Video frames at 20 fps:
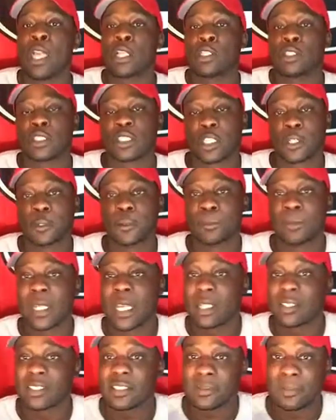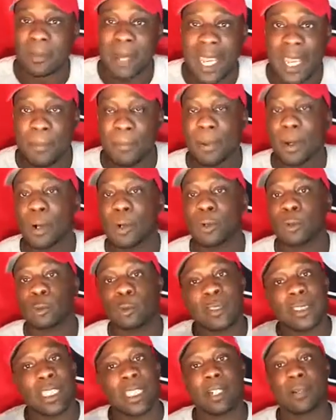So because my poll,
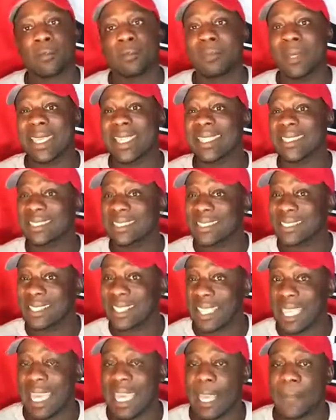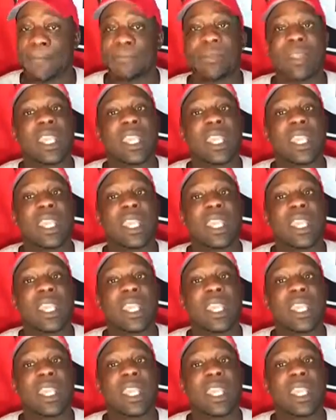depth means a lot.